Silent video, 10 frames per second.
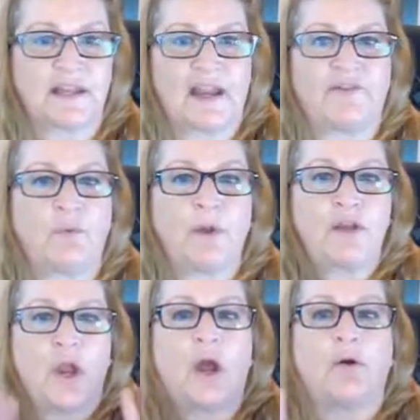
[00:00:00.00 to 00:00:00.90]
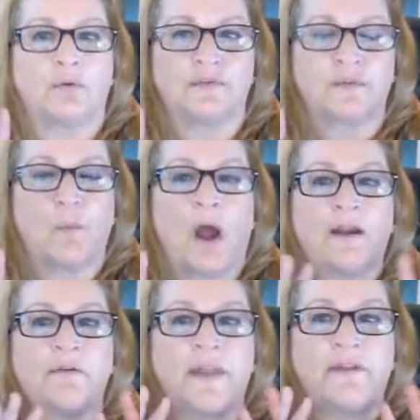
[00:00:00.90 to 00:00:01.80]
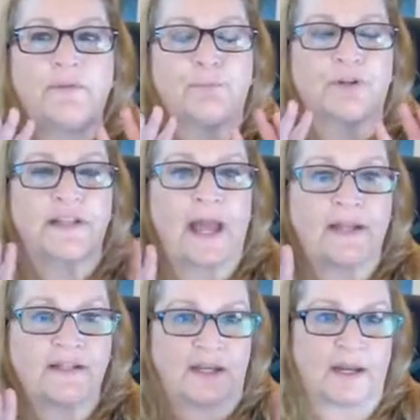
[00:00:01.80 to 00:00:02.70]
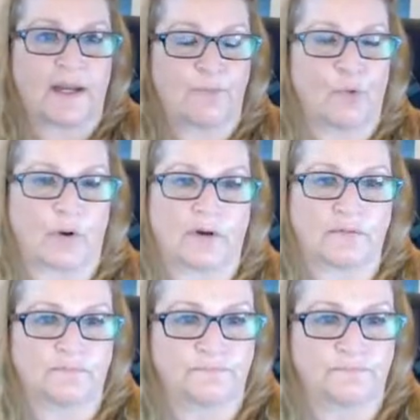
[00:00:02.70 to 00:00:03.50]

Everyone knows. Why are they even pretending anymore?